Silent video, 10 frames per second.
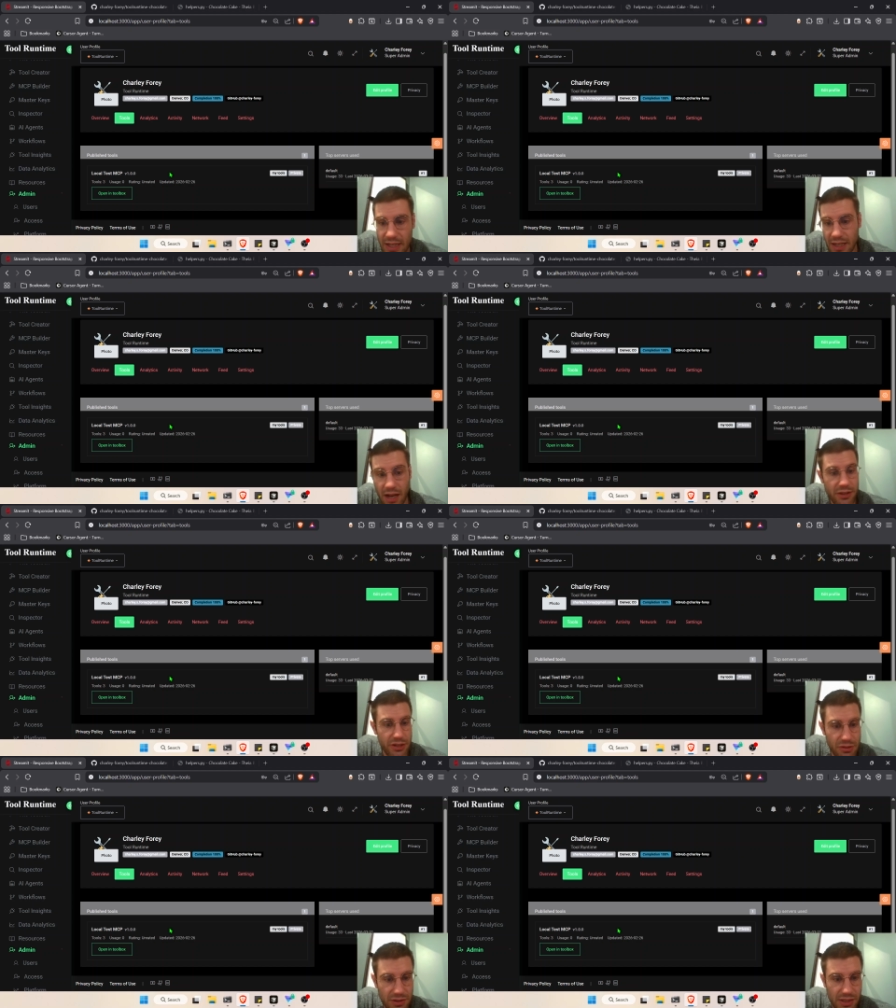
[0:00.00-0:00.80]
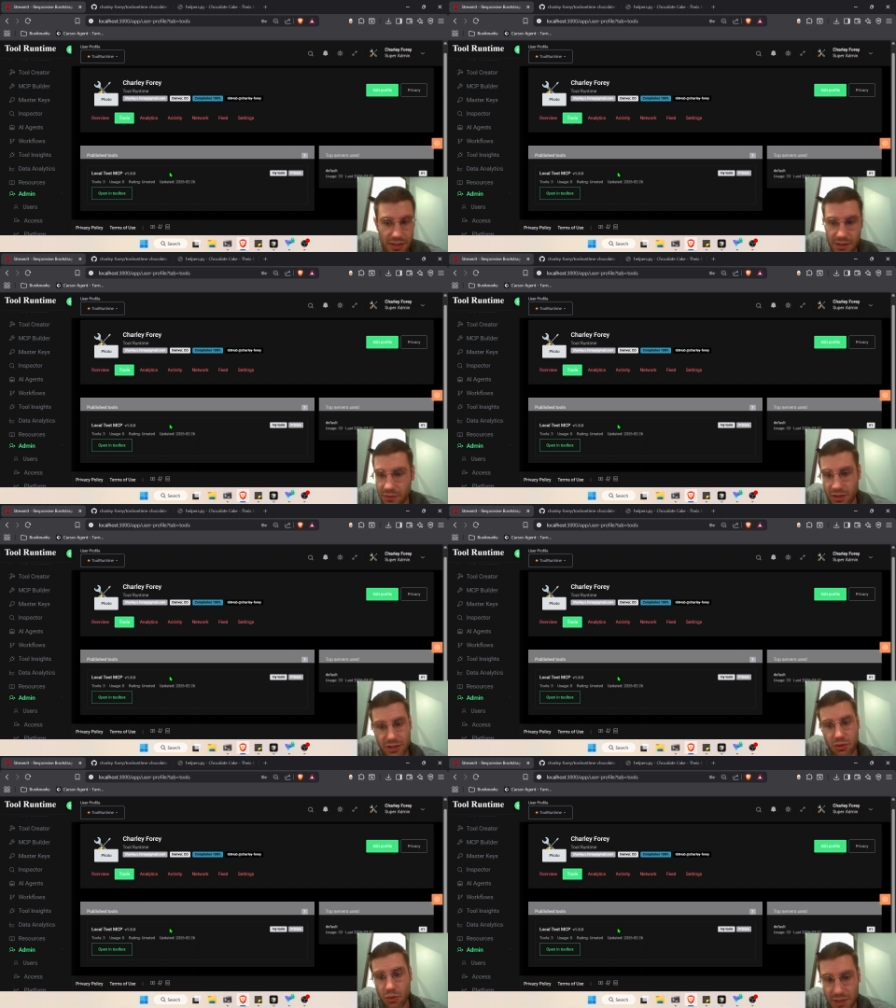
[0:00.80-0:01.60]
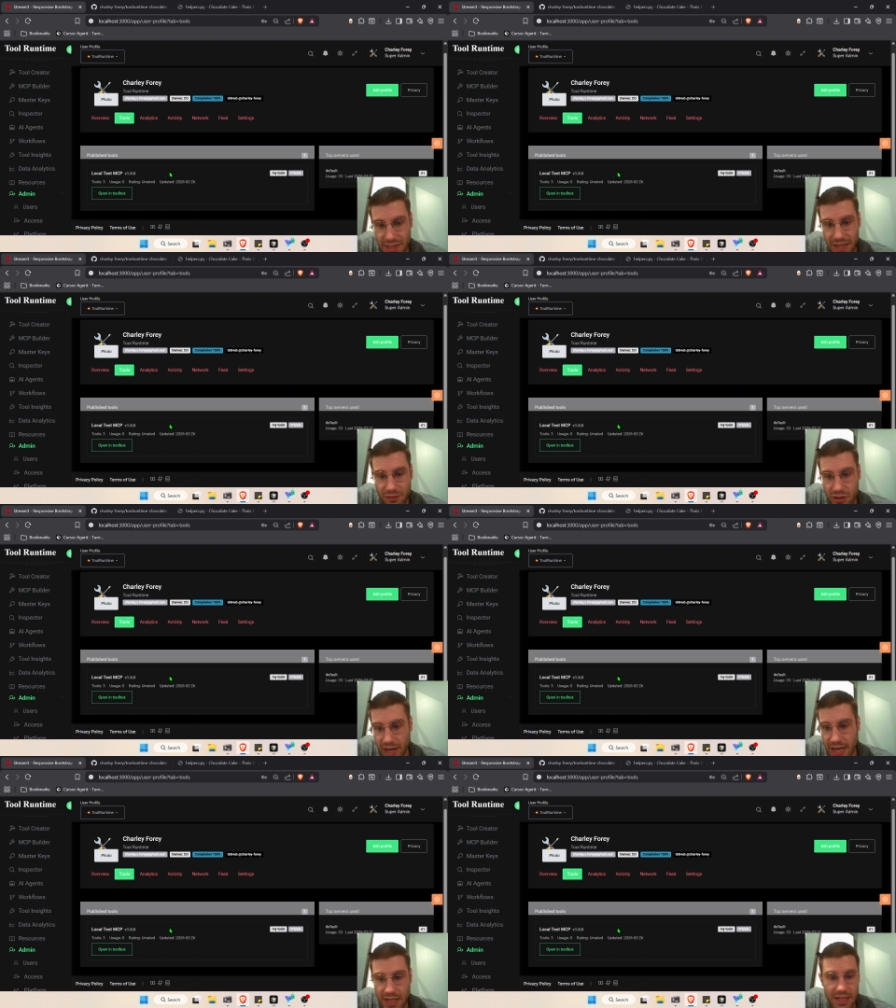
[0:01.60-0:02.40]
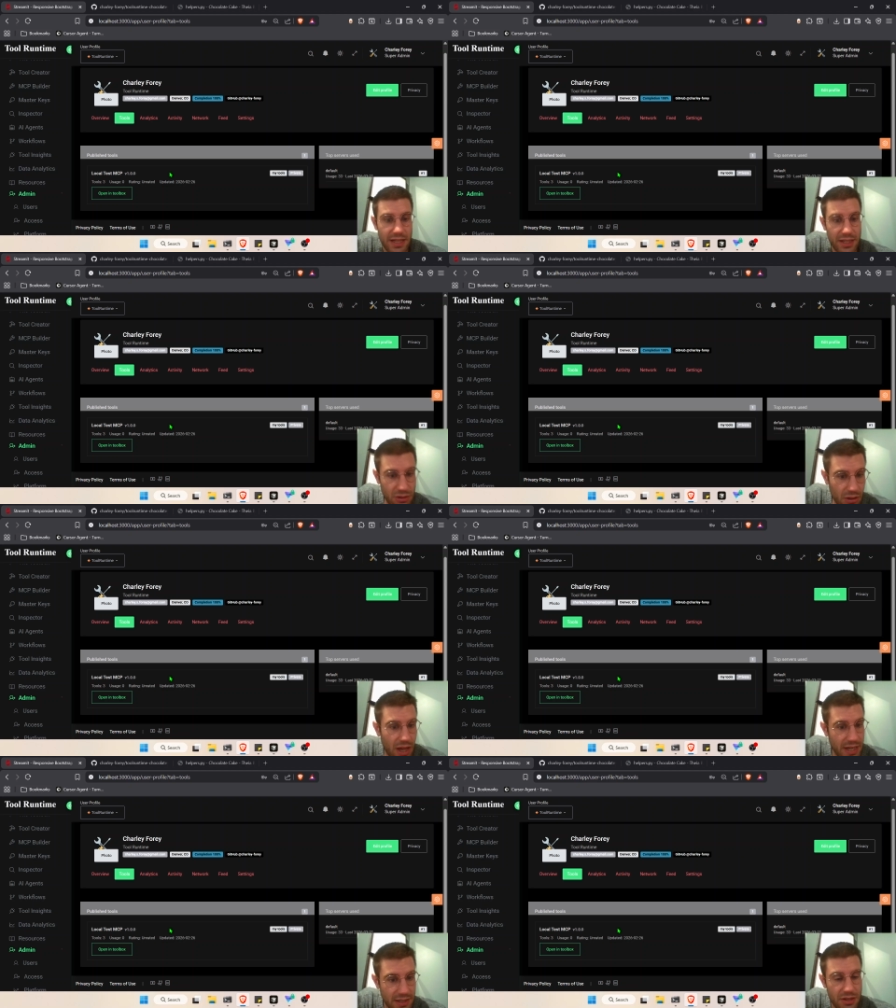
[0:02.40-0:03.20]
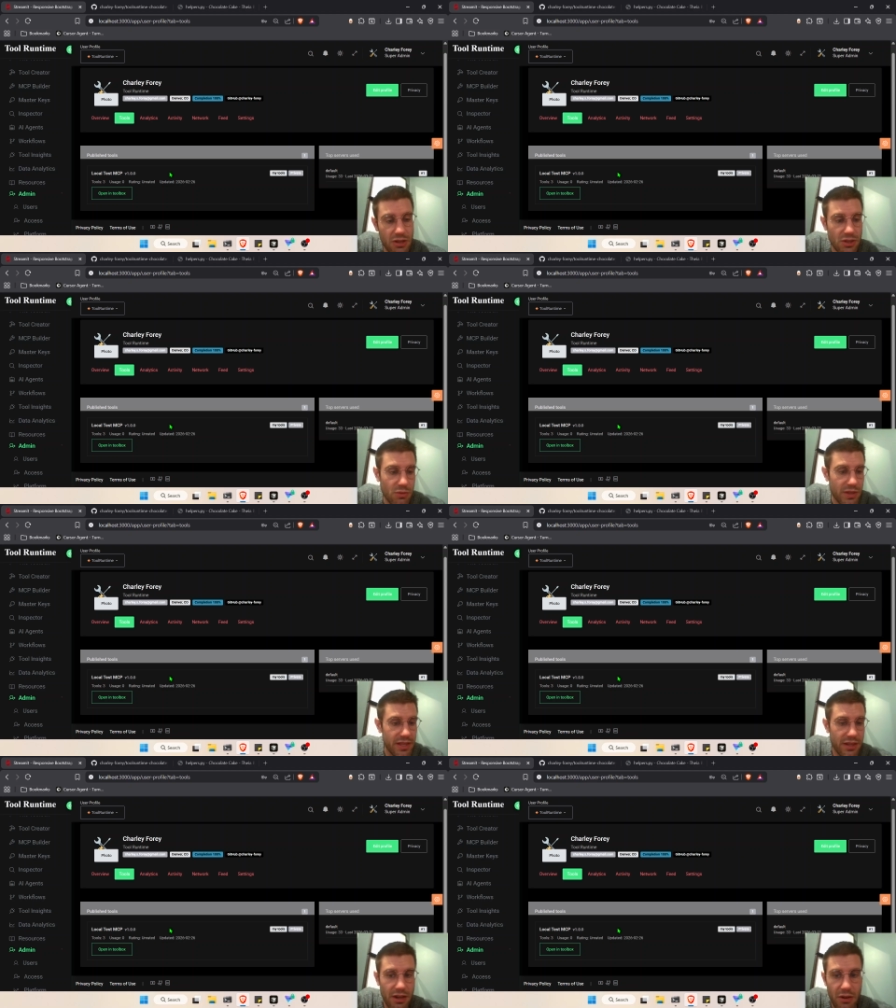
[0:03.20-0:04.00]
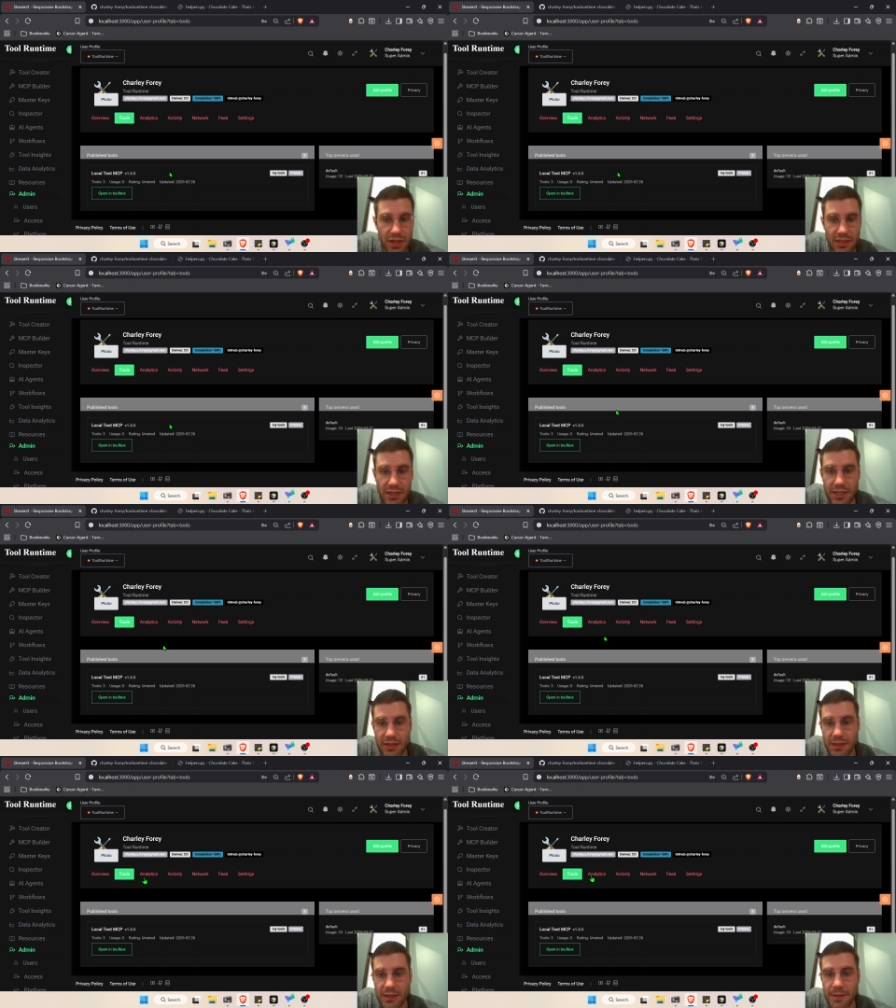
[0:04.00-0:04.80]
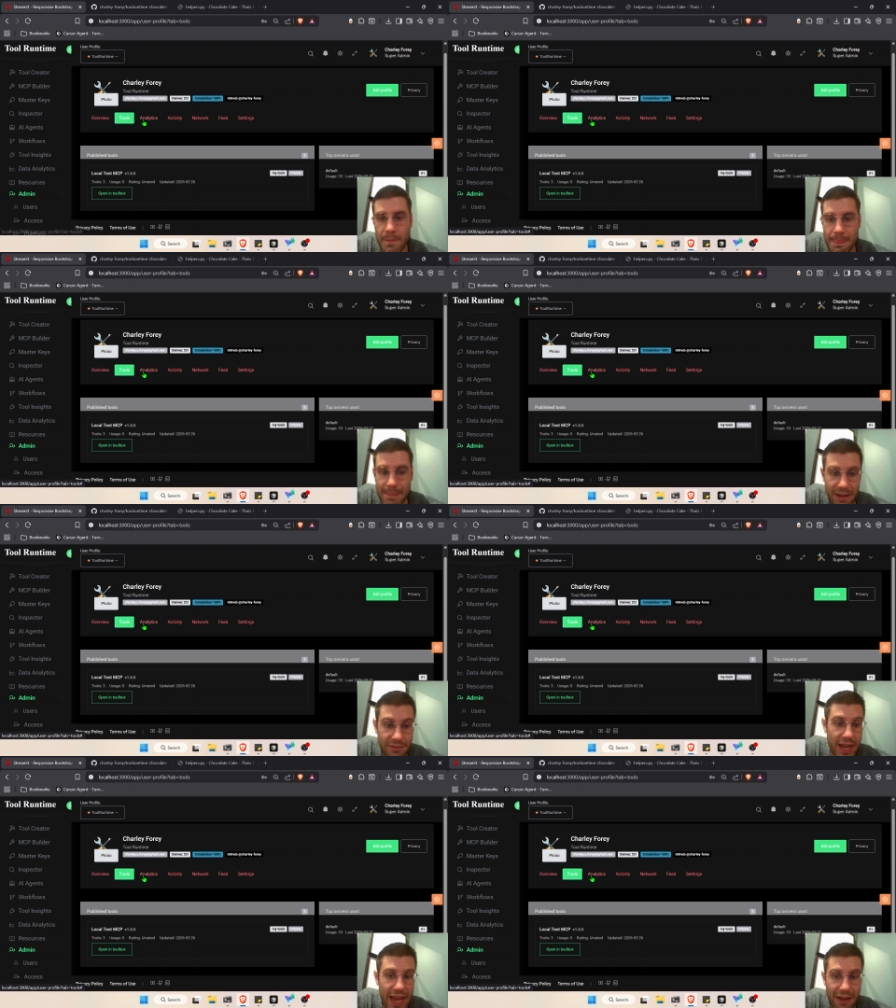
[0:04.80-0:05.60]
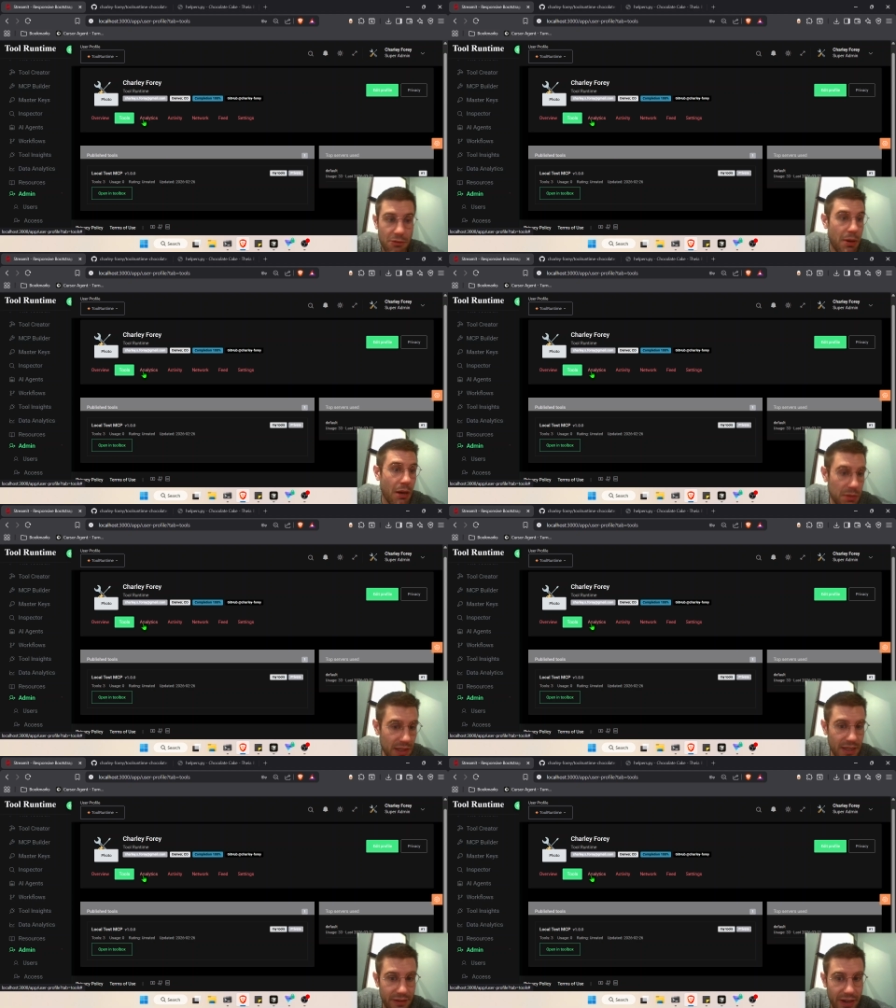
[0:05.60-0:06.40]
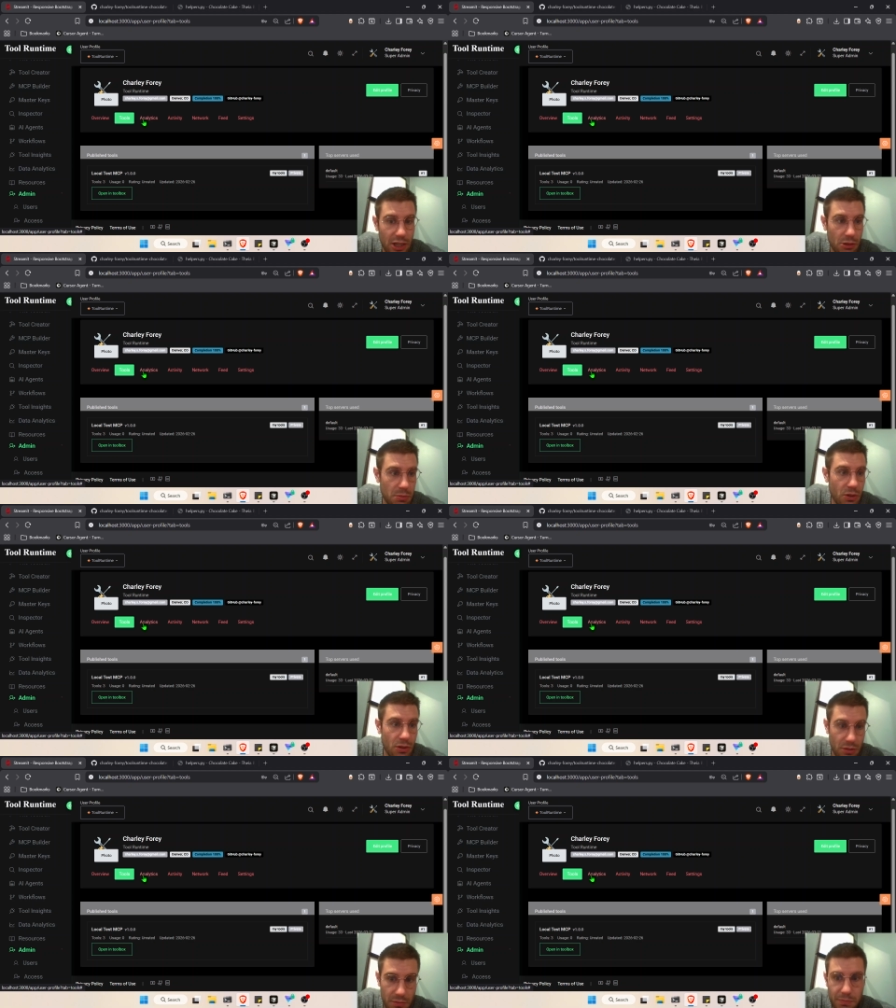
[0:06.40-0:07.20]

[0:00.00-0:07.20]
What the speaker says: other users for the tools that they've created and utilize those within their own instance if they have a publicly available